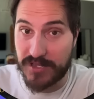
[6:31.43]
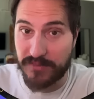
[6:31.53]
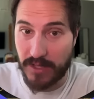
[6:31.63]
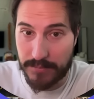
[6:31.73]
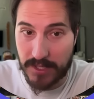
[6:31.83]

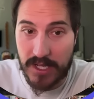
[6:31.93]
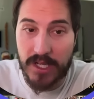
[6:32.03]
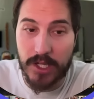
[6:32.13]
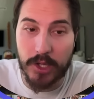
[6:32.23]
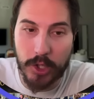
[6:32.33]
flipped.
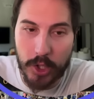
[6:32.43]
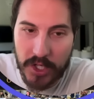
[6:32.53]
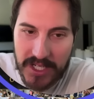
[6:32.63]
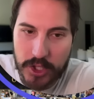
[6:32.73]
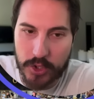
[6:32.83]

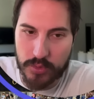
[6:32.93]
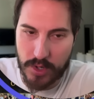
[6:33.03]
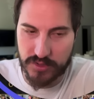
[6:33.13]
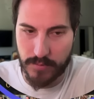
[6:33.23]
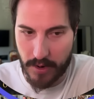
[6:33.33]
Look at the
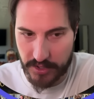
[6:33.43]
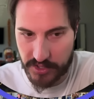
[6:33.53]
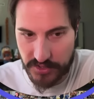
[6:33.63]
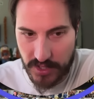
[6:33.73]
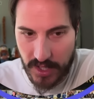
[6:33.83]
gross
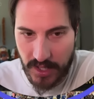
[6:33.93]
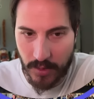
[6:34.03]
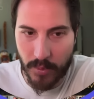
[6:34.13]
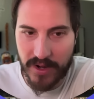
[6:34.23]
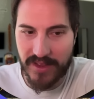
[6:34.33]
margins.
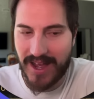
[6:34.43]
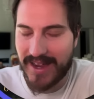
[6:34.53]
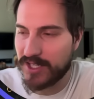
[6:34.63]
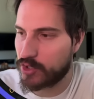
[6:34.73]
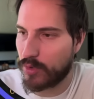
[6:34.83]
One of the
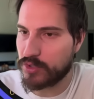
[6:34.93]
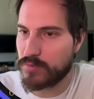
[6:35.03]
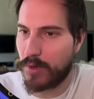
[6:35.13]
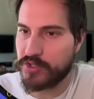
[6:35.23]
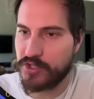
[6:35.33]
highest
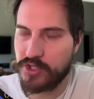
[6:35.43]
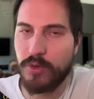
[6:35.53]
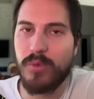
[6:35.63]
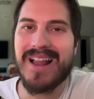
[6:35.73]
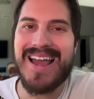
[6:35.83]
gross margins
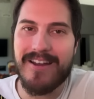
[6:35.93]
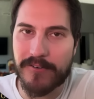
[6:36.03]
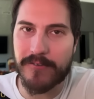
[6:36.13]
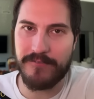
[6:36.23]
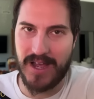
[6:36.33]
you will
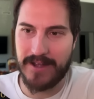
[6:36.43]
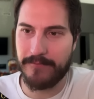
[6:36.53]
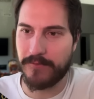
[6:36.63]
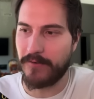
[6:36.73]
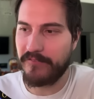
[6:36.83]
ever
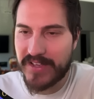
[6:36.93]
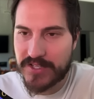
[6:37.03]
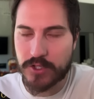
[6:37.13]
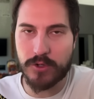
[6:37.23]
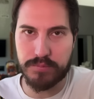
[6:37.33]
find for a
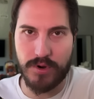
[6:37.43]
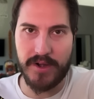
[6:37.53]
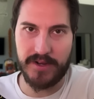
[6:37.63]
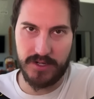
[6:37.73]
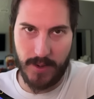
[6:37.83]
physical
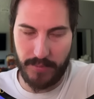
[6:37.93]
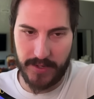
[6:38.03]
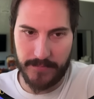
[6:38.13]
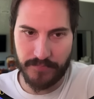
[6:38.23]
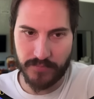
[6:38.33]
product
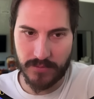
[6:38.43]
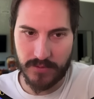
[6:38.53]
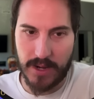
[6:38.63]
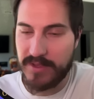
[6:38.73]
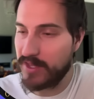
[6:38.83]
company.
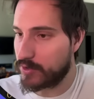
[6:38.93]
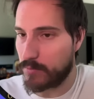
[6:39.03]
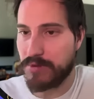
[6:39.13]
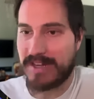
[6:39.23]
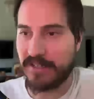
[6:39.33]
I mean, these
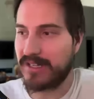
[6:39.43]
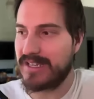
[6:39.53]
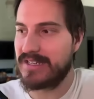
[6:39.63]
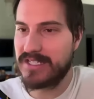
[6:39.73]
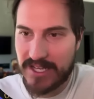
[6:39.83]
are
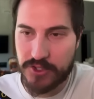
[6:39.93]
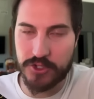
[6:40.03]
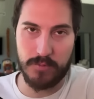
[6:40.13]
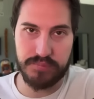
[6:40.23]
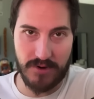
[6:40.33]
practically
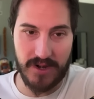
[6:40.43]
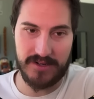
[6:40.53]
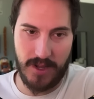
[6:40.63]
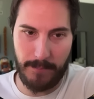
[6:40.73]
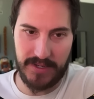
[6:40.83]
digital
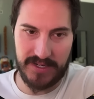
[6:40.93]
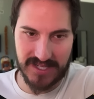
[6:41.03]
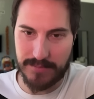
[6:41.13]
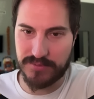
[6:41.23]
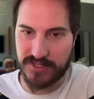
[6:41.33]
product companies
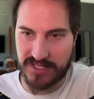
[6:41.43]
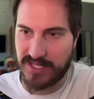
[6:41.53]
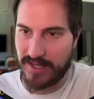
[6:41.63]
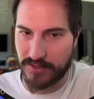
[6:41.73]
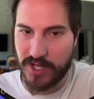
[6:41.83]
type
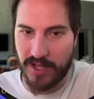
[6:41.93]
sales,